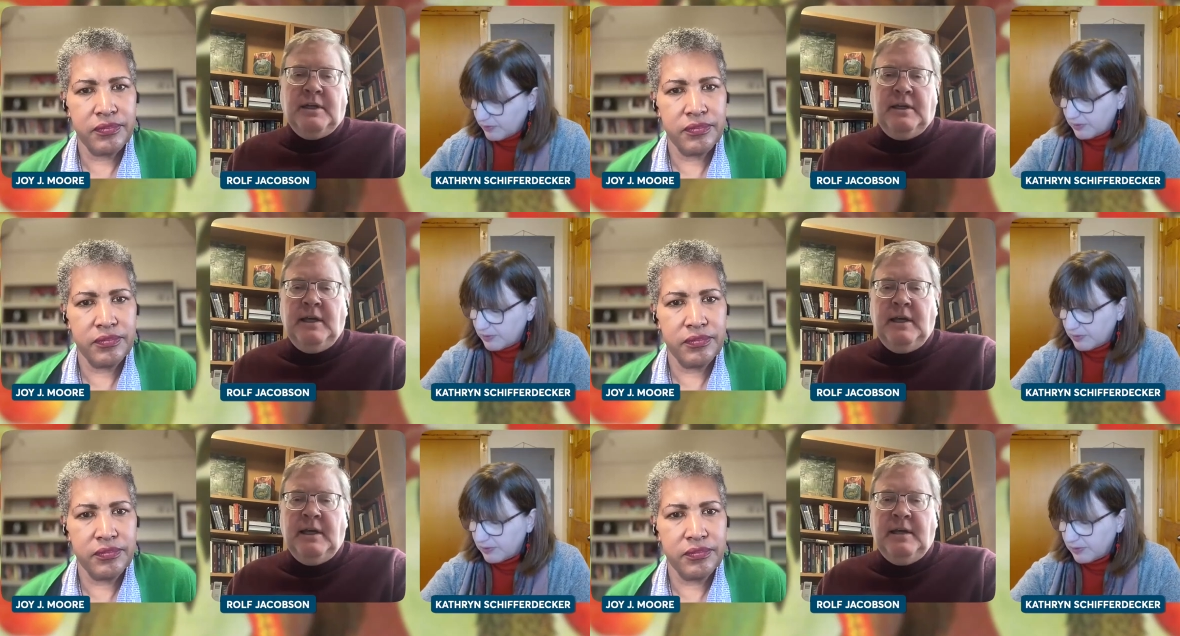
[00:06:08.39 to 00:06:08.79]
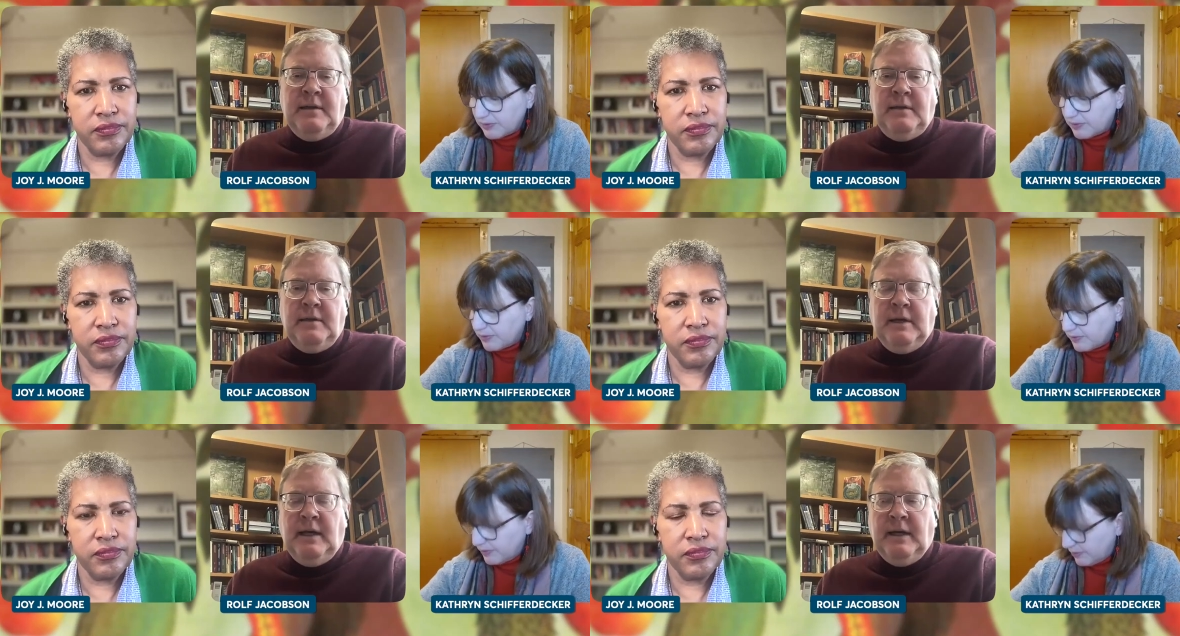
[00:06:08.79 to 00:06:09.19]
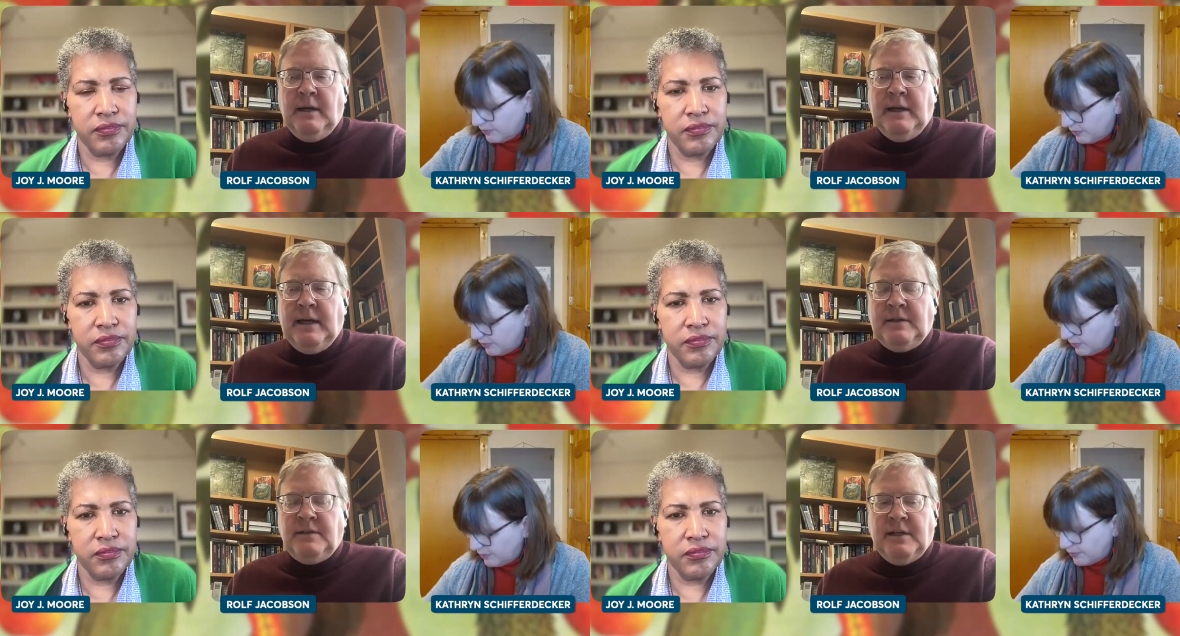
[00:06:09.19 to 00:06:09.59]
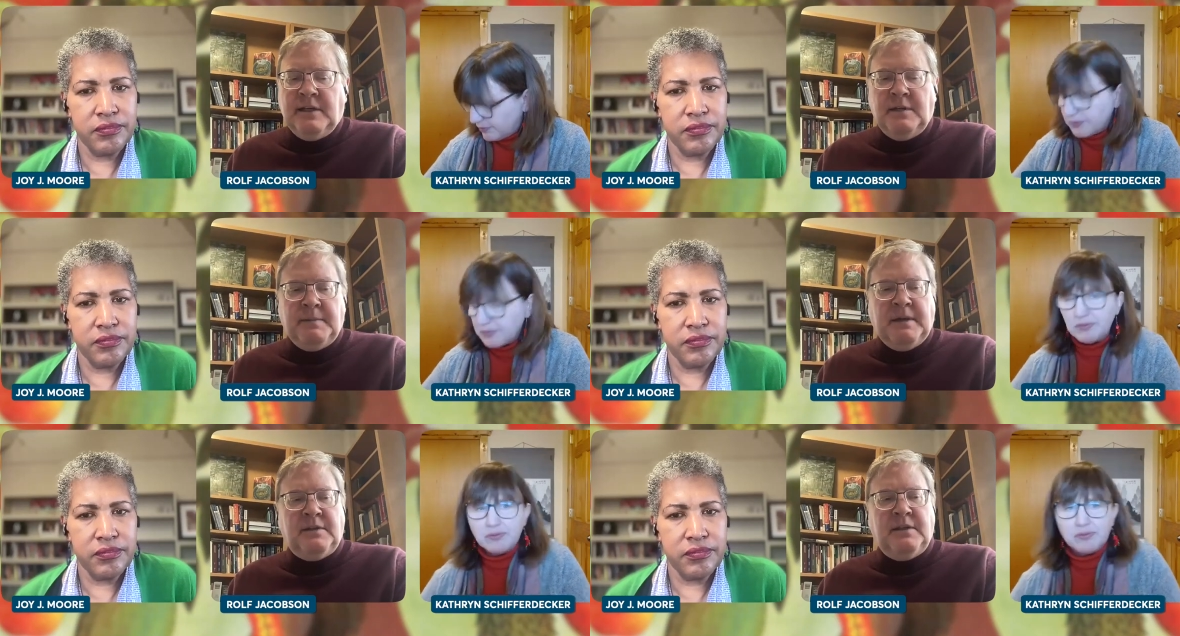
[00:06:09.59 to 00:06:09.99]
Speaker 1: again, I
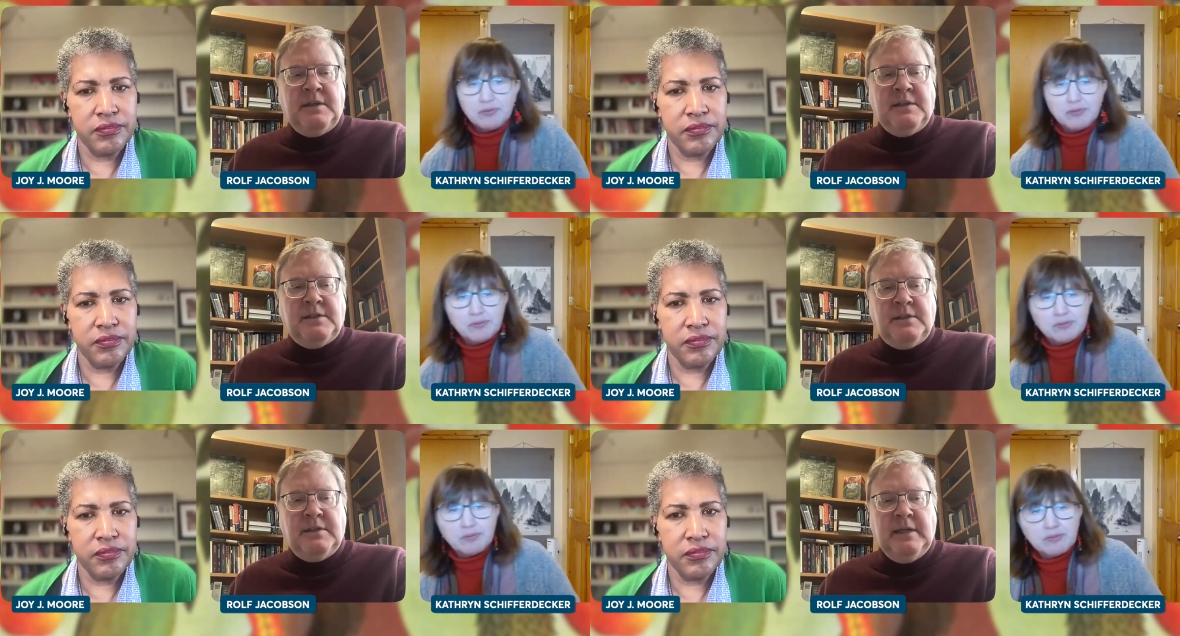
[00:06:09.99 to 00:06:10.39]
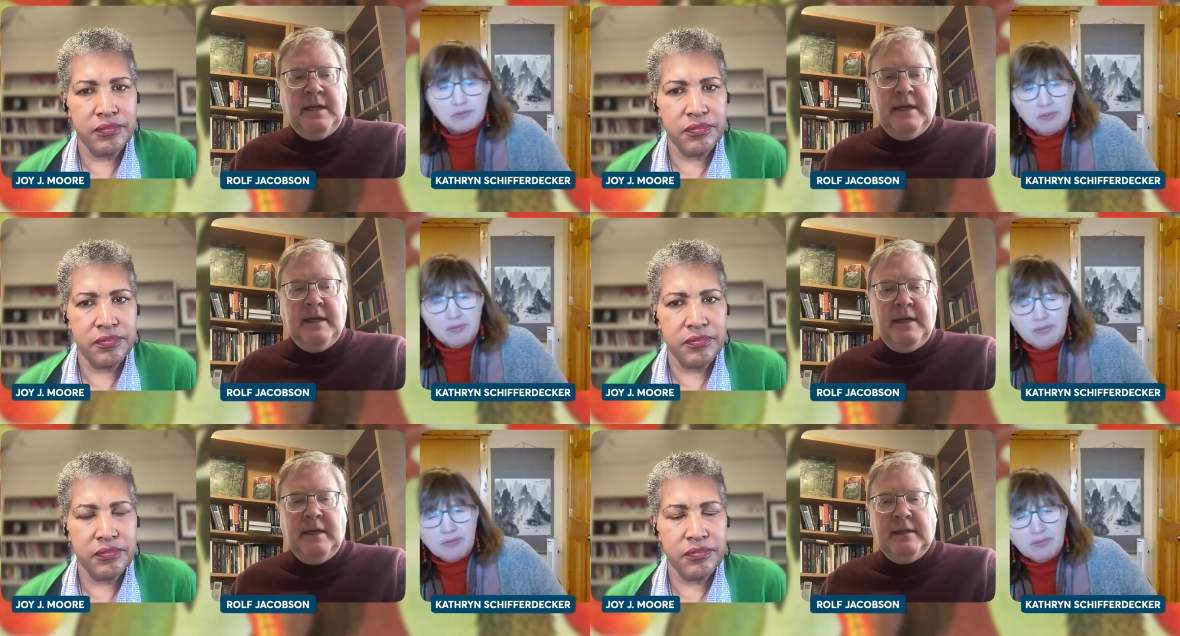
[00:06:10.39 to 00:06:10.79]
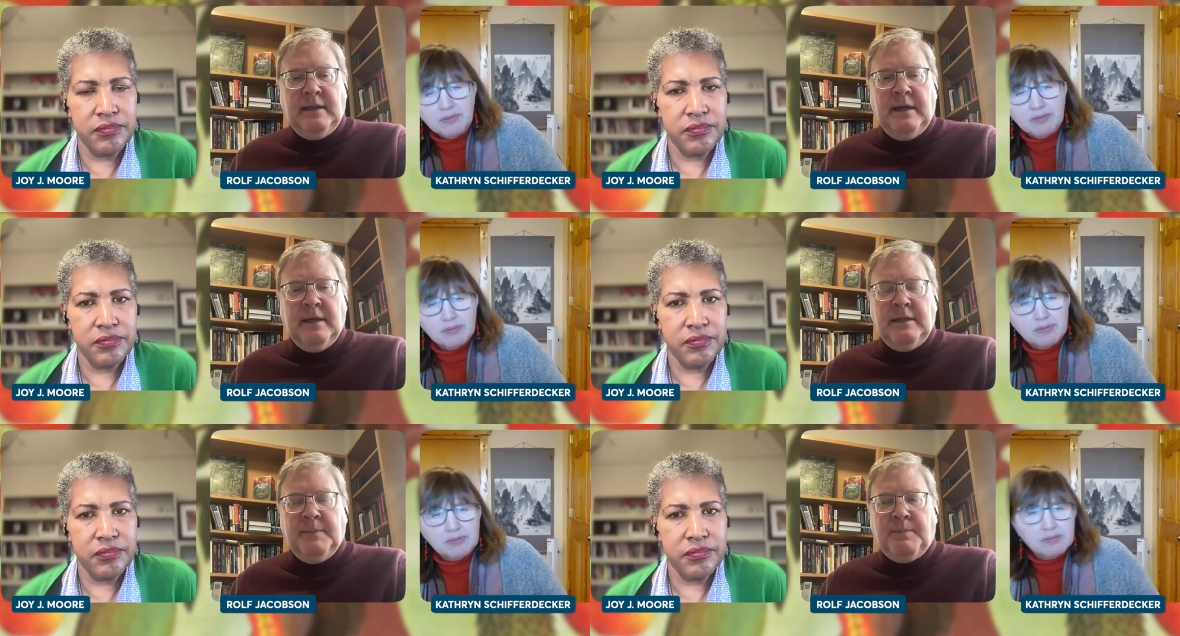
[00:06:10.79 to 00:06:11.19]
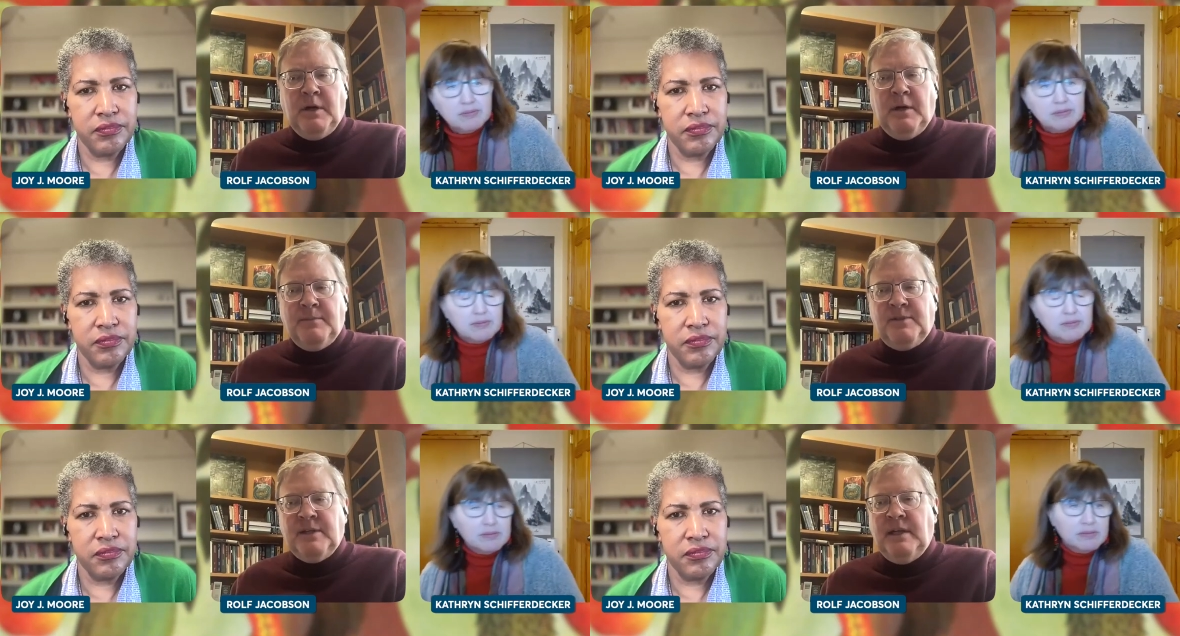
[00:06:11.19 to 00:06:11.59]
talked about this on the
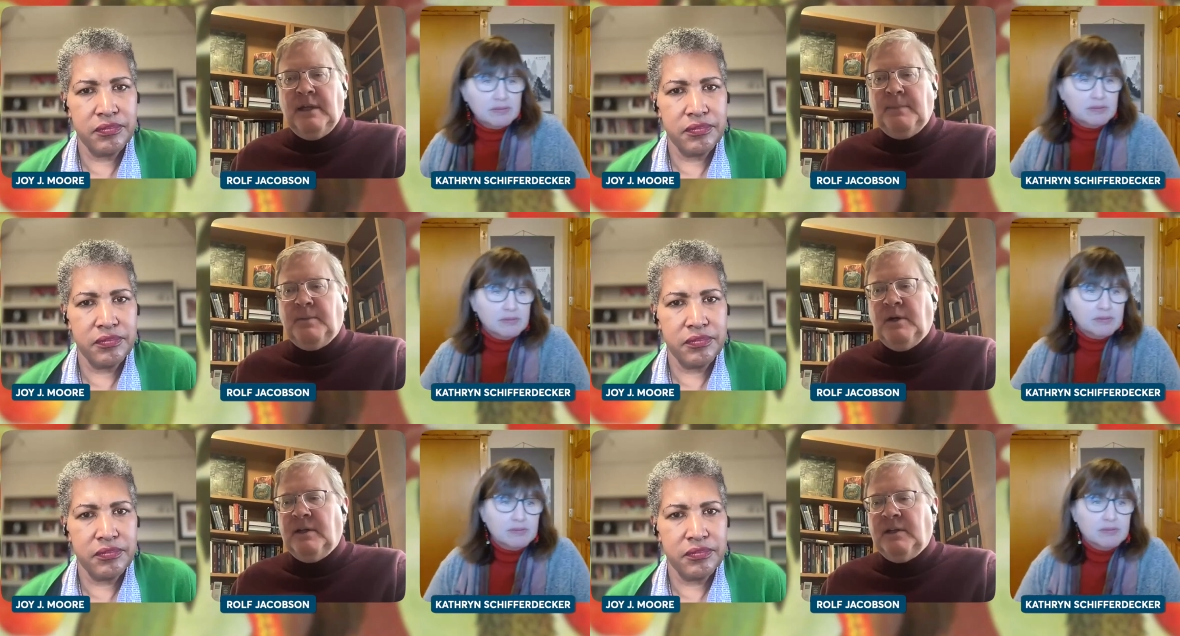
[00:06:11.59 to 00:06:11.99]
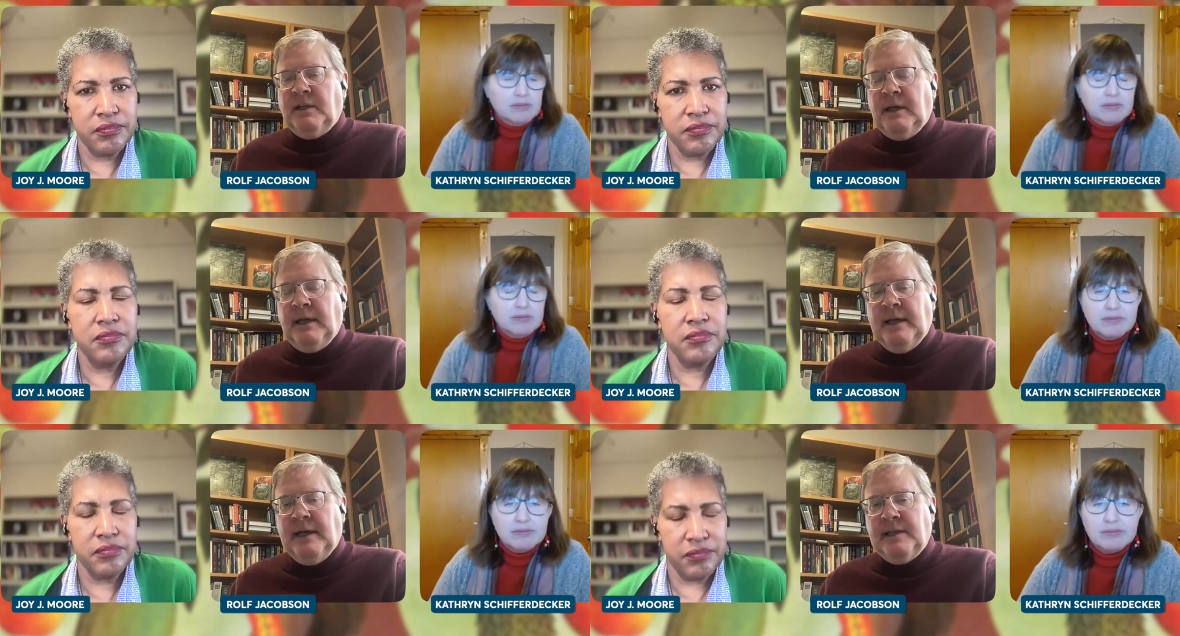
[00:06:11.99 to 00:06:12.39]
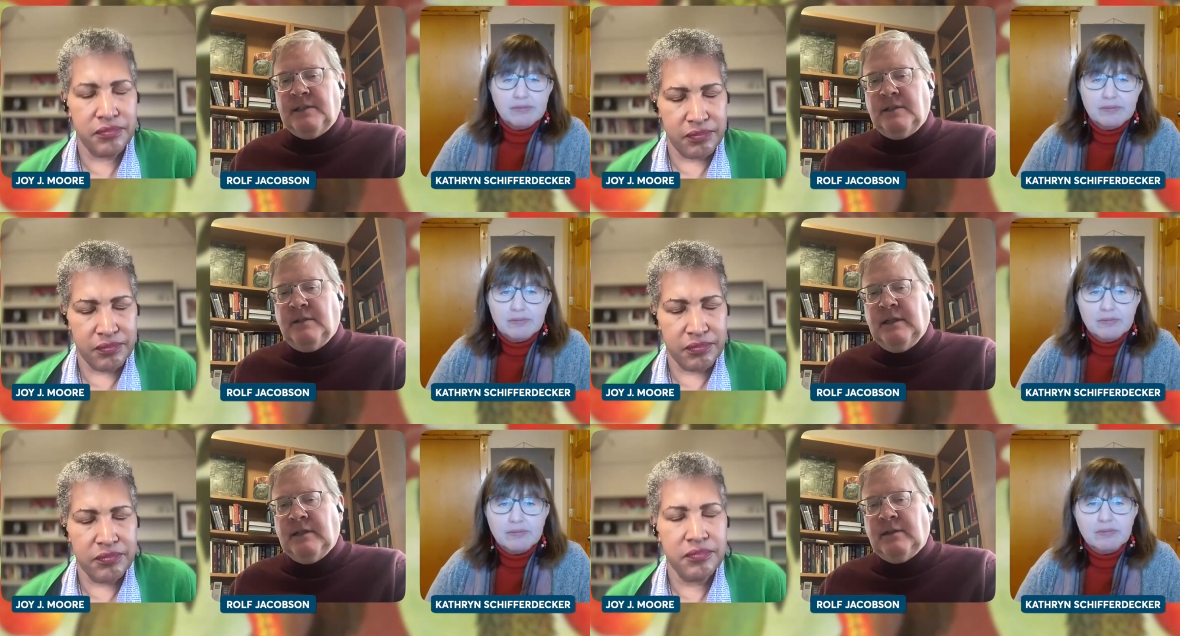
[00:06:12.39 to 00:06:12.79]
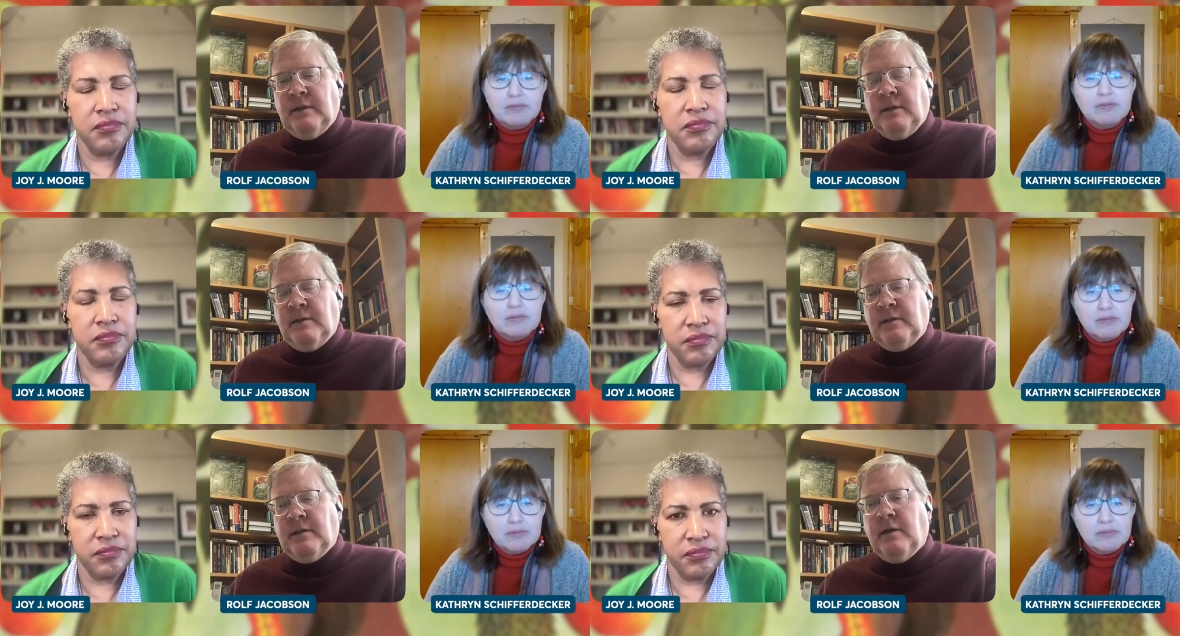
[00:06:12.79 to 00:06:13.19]
Palm Sunday podcast,
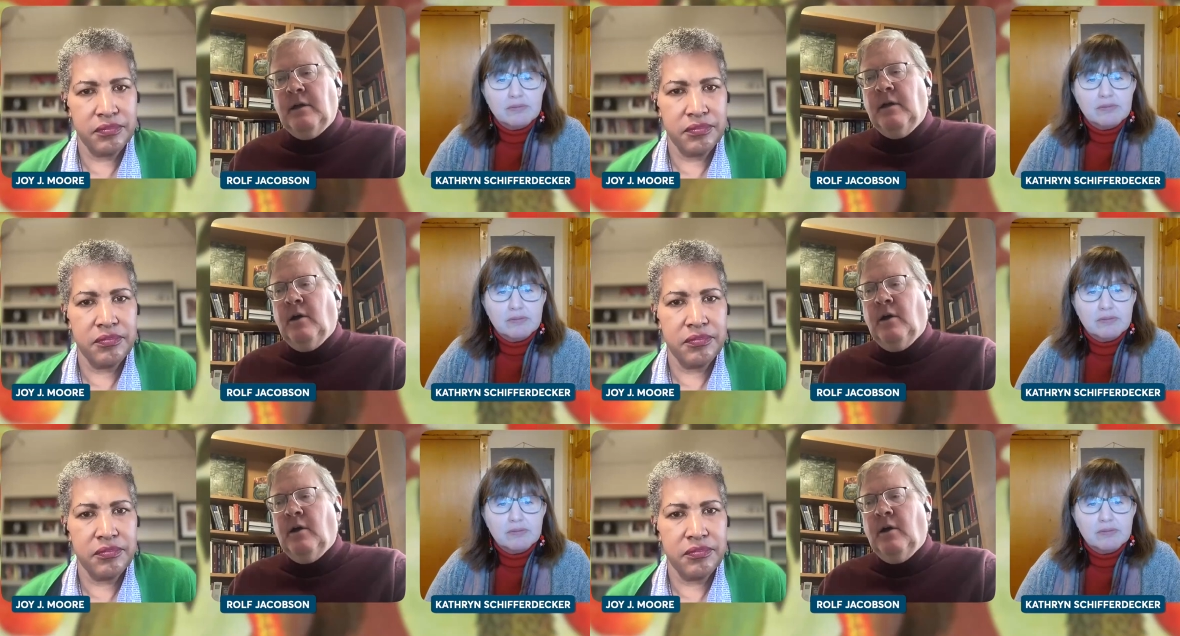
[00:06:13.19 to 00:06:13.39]
that